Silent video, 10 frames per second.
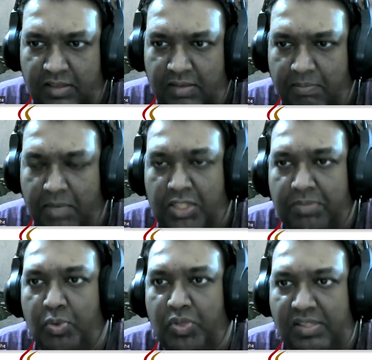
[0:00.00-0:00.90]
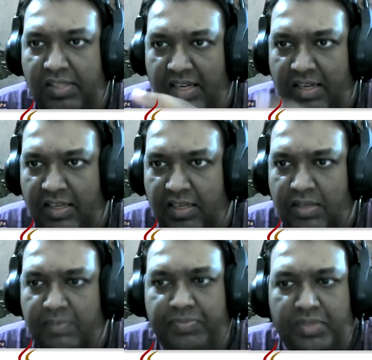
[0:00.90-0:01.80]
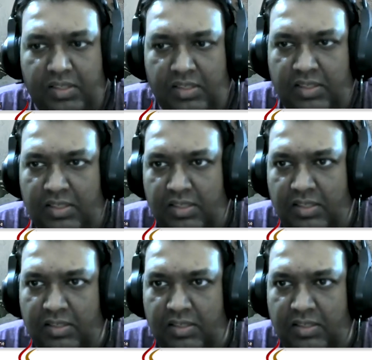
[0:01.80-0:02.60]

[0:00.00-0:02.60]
much more senior uh,